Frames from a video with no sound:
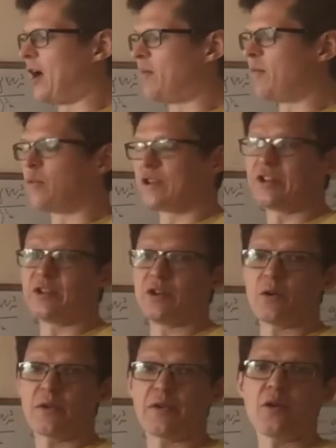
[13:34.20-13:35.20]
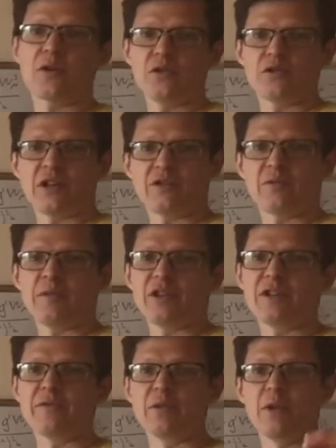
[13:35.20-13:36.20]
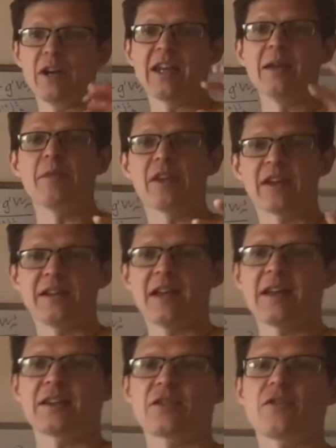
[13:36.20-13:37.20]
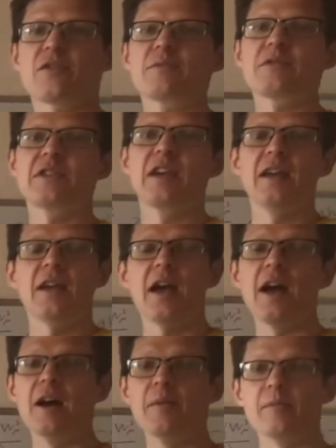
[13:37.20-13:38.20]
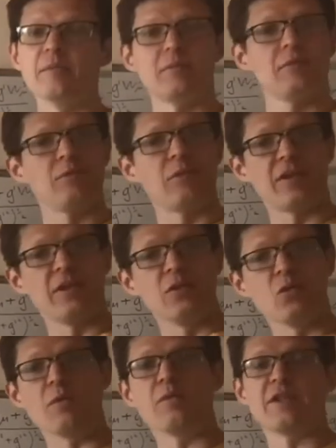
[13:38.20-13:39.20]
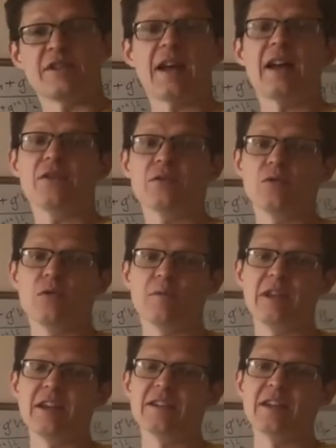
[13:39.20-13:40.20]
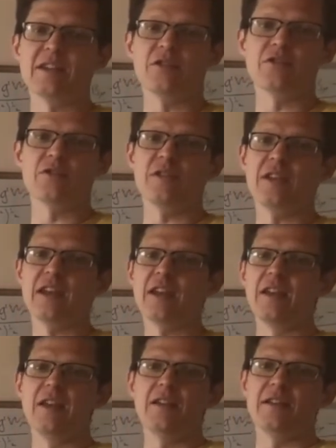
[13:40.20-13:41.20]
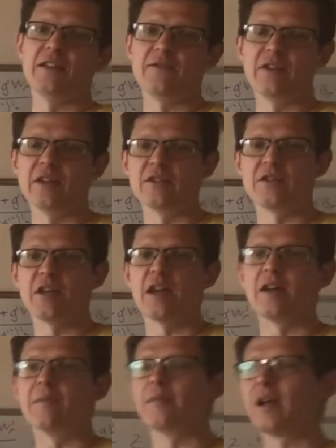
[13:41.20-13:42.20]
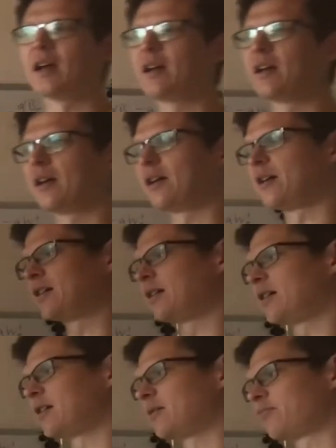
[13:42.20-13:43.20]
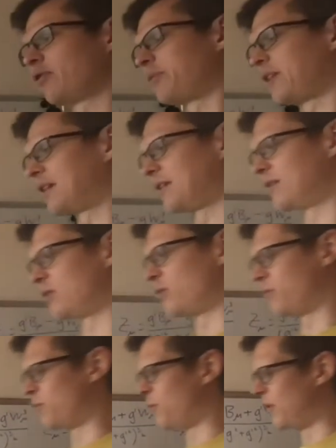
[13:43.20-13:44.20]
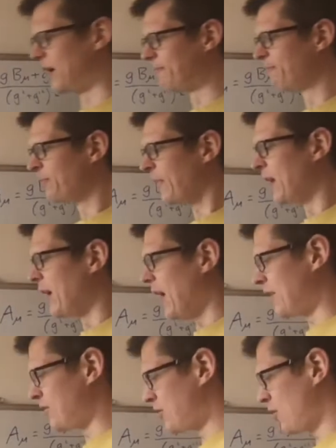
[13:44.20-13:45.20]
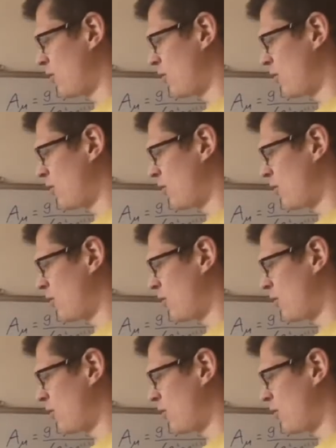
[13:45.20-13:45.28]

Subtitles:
which is an orthogonal transformation if we want to keep the kinetic terms with the standard normalization, so that these fields propagate in the normal way. And so